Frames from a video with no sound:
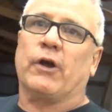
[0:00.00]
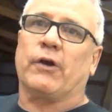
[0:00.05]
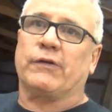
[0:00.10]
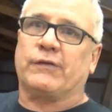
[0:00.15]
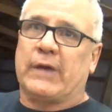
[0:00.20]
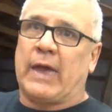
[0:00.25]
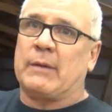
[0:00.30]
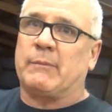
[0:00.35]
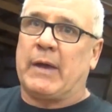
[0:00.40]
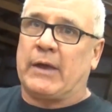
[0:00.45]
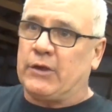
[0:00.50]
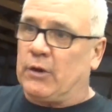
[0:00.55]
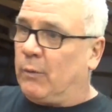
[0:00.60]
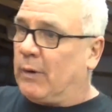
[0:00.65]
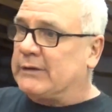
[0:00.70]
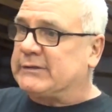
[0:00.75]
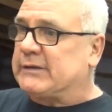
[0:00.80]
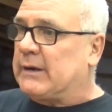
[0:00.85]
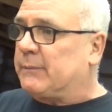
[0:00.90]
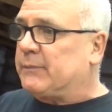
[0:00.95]
Or you say, hey man, you
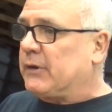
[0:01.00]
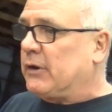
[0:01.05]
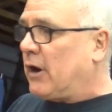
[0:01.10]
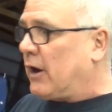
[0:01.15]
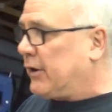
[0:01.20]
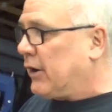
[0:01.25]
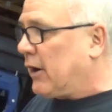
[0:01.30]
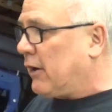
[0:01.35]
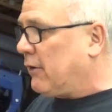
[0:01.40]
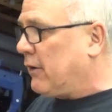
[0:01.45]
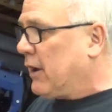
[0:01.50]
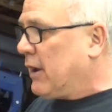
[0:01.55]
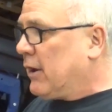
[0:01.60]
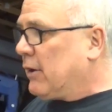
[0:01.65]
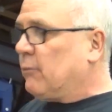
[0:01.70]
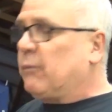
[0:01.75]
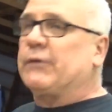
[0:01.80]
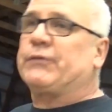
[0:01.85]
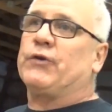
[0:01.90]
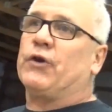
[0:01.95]
want something on there
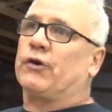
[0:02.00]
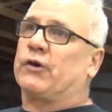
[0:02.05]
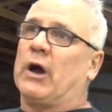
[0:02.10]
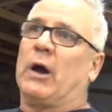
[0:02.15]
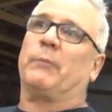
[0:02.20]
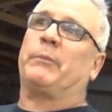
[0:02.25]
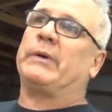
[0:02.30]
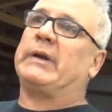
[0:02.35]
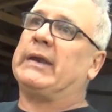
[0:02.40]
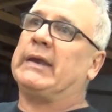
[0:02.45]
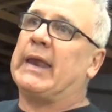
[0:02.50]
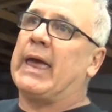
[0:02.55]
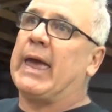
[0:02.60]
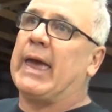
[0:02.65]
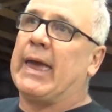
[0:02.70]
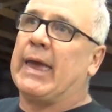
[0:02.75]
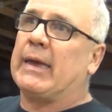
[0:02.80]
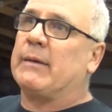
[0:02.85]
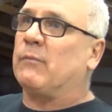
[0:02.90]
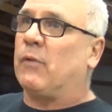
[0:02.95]
with your company
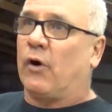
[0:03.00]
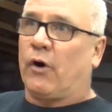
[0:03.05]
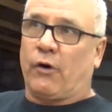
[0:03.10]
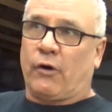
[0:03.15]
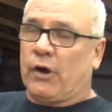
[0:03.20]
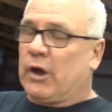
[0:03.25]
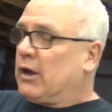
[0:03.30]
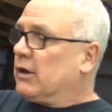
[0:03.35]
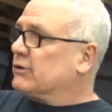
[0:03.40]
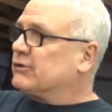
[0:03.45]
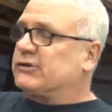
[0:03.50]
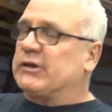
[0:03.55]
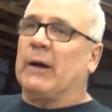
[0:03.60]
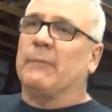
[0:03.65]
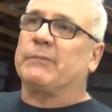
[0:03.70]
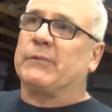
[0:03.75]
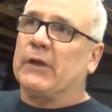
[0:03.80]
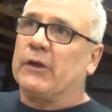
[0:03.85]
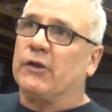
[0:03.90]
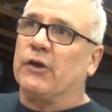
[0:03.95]
name or
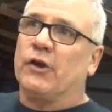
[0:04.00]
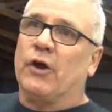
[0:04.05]
something,